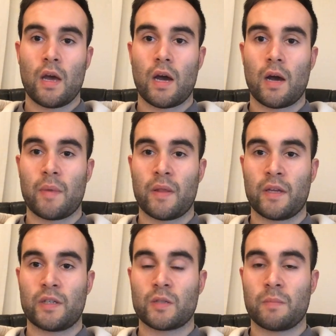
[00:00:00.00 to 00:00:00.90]
and they
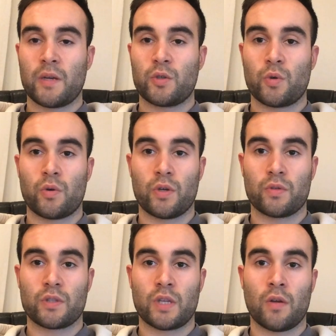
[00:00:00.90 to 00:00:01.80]
just make sure you're
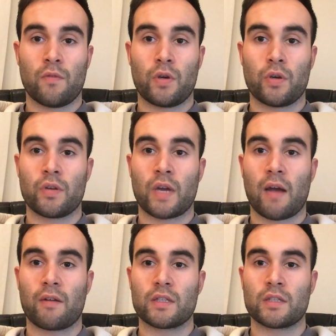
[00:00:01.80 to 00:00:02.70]
still of good
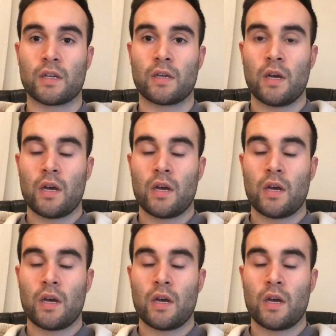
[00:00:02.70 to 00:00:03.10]
character,